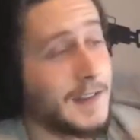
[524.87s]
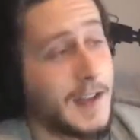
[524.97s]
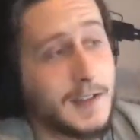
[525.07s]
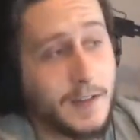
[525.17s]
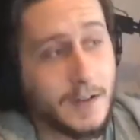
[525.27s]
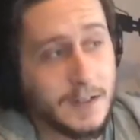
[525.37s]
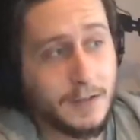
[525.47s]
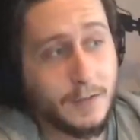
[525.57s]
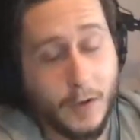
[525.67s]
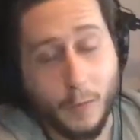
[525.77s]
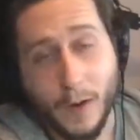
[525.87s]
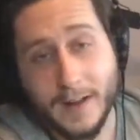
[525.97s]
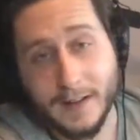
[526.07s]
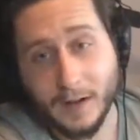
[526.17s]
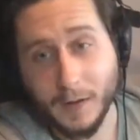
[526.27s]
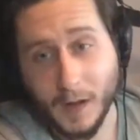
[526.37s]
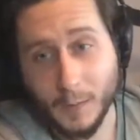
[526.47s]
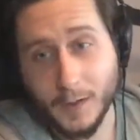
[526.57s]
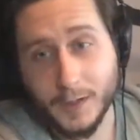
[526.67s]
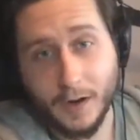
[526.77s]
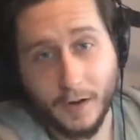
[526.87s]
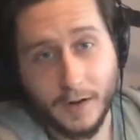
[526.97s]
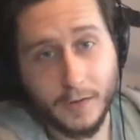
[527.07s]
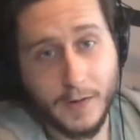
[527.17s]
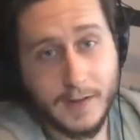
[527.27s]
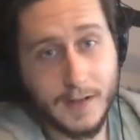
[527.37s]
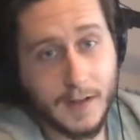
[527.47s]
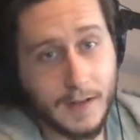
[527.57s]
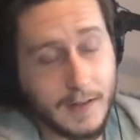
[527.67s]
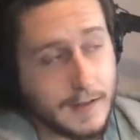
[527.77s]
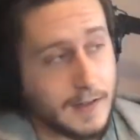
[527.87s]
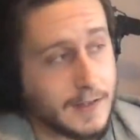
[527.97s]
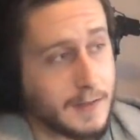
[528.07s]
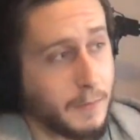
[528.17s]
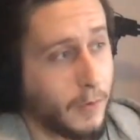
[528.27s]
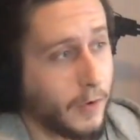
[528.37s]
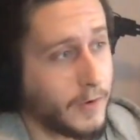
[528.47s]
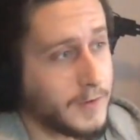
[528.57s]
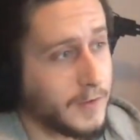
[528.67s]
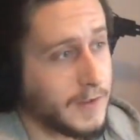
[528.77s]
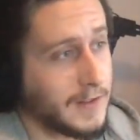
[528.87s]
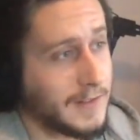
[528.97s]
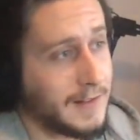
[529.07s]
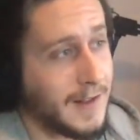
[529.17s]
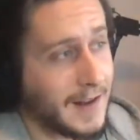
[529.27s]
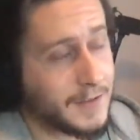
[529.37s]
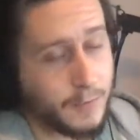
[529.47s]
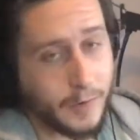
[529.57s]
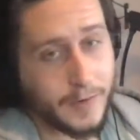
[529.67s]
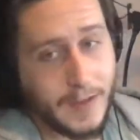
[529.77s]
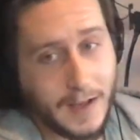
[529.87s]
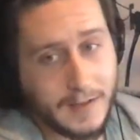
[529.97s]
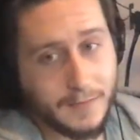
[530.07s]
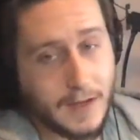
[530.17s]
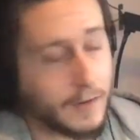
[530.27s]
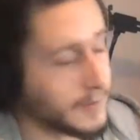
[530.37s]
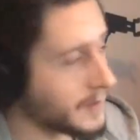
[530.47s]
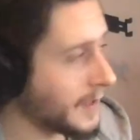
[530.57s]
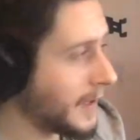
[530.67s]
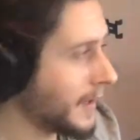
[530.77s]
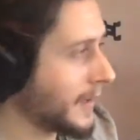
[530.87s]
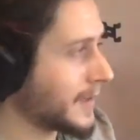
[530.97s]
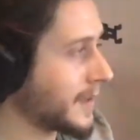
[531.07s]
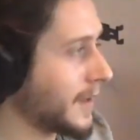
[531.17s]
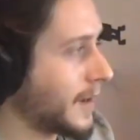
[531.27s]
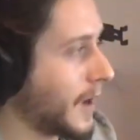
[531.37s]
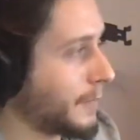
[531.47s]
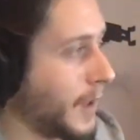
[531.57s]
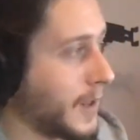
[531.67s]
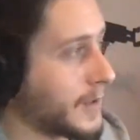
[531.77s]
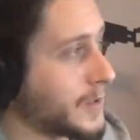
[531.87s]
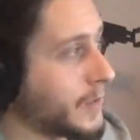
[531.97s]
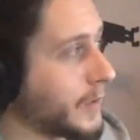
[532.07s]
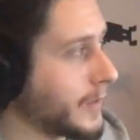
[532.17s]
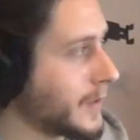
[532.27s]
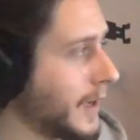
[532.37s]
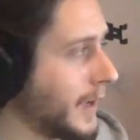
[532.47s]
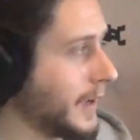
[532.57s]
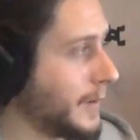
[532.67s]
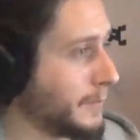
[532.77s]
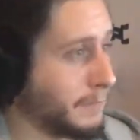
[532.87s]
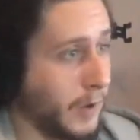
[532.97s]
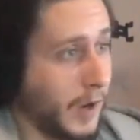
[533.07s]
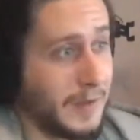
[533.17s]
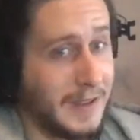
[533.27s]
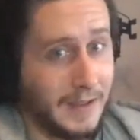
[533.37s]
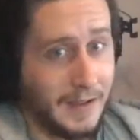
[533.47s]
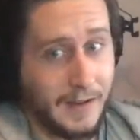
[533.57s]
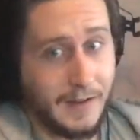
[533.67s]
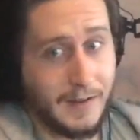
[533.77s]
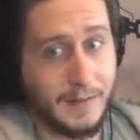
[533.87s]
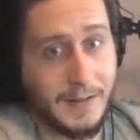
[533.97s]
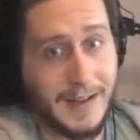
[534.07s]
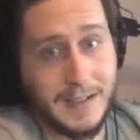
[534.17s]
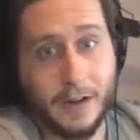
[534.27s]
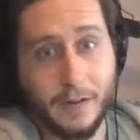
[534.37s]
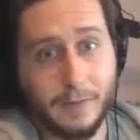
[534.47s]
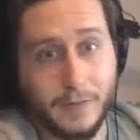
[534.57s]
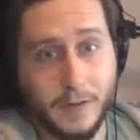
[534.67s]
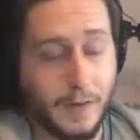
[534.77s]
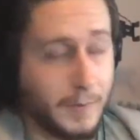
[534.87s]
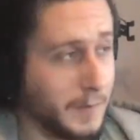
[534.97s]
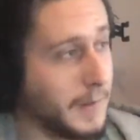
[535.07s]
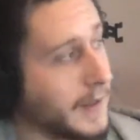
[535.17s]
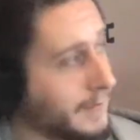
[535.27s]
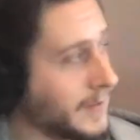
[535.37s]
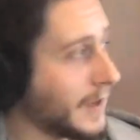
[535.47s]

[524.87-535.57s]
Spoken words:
that's the interesting too. The rate at which they are increasing is important. So the next 200,000 vehicles is going to come a lot sooner, probably next year, if you believe